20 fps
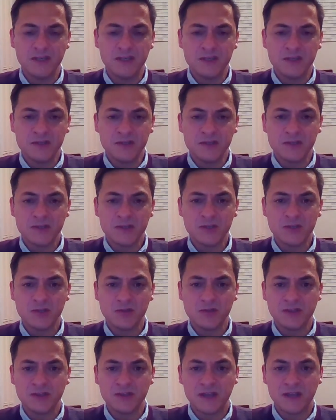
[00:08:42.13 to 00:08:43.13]

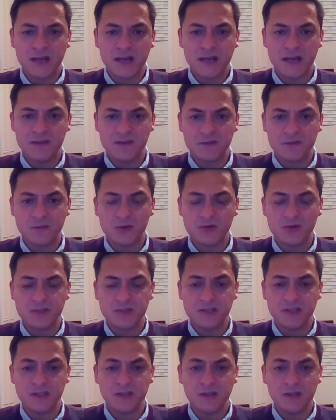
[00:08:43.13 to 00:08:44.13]
should have
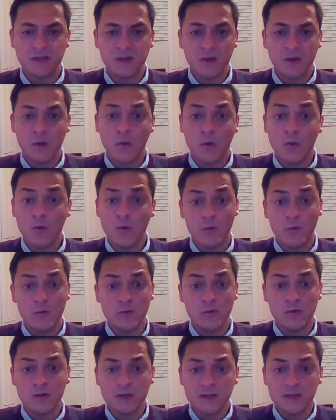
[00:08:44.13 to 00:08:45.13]
spotted,
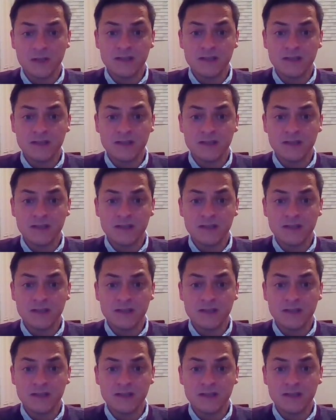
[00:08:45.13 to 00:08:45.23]
or